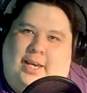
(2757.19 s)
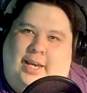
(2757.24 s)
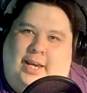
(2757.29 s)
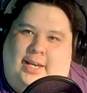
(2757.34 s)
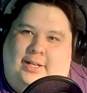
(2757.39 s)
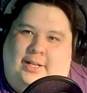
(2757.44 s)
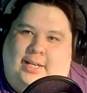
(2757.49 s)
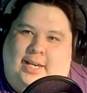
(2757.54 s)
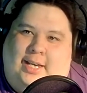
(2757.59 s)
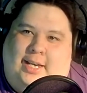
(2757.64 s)

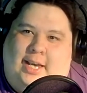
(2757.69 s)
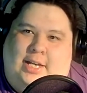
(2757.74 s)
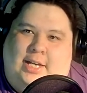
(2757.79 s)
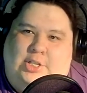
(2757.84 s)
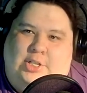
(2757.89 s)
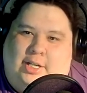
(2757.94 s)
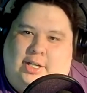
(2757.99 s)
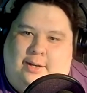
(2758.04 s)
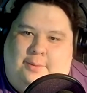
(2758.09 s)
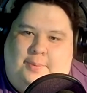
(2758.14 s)
And catching
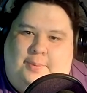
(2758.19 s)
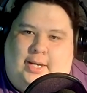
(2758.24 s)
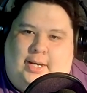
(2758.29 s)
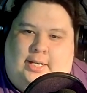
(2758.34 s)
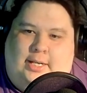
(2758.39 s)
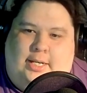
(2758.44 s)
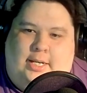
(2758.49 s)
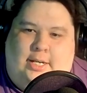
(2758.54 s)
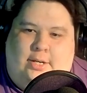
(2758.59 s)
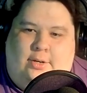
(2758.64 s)
up and
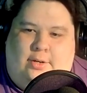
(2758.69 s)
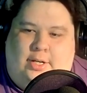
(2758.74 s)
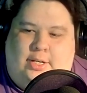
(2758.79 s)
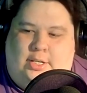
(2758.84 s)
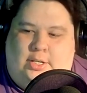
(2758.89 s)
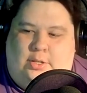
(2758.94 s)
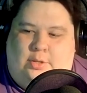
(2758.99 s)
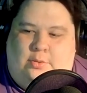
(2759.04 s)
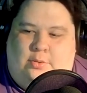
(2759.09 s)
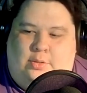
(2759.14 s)
hearing
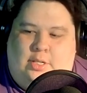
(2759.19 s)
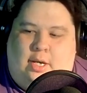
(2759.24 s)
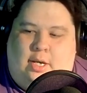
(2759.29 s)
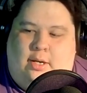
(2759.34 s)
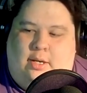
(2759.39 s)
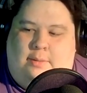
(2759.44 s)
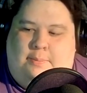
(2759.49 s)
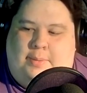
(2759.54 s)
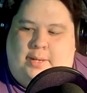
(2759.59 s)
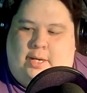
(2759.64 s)
you
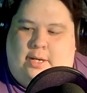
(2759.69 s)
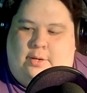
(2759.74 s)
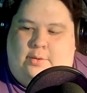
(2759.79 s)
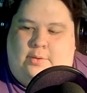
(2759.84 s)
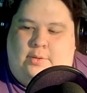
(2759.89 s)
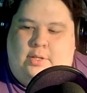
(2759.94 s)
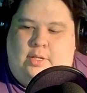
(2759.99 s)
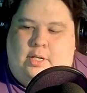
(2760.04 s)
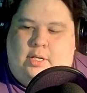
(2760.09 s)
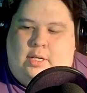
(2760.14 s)
talk
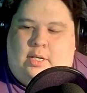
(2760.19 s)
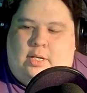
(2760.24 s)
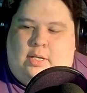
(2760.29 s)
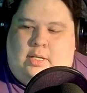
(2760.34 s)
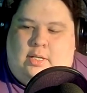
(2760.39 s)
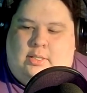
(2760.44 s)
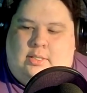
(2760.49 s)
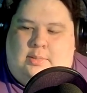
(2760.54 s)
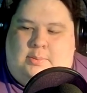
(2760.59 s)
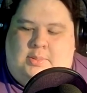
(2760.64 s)
about
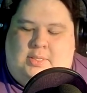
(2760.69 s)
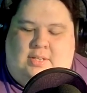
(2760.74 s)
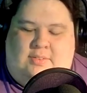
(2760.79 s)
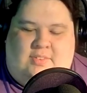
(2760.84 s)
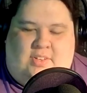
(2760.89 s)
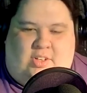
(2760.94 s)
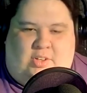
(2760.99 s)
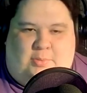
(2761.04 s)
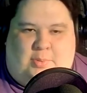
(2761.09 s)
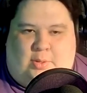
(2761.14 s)
some stuff
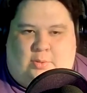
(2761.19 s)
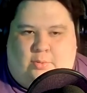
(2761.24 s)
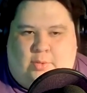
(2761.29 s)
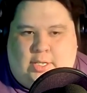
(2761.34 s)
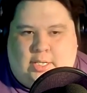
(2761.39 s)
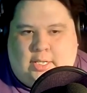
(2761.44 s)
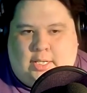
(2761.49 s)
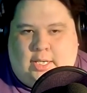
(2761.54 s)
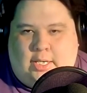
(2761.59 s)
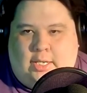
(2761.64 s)
that you've been
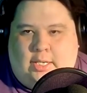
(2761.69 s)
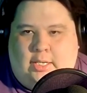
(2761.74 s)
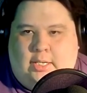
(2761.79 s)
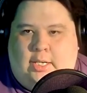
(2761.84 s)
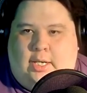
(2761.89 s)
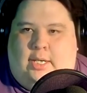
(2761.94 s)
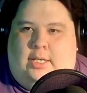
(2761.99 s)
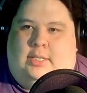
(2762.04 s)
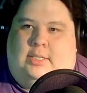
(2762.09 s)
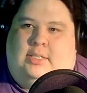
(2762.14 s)
reading
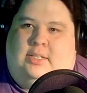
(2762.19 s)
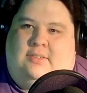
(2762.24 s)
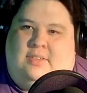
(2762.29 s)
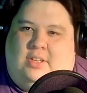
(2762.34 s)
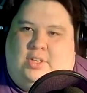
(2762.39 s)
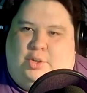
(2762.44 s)
and stuff that